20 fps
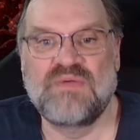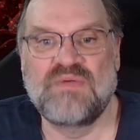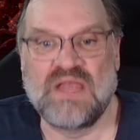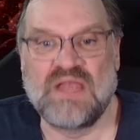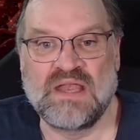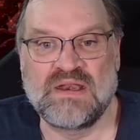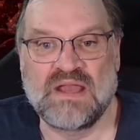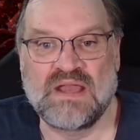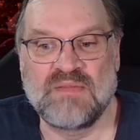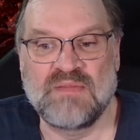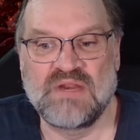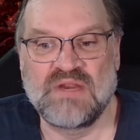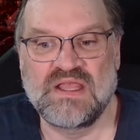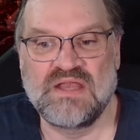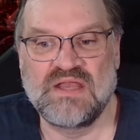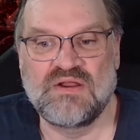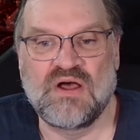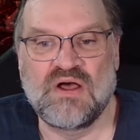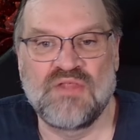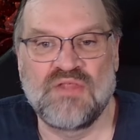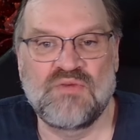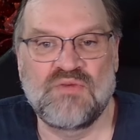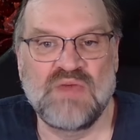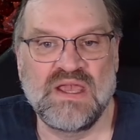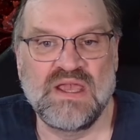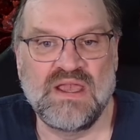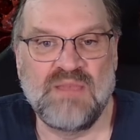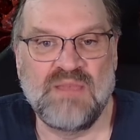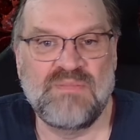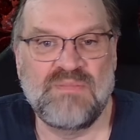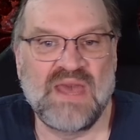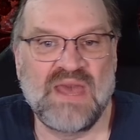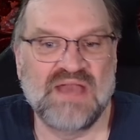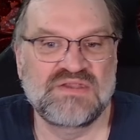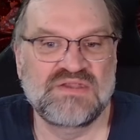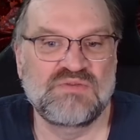and I'm going to get all the way back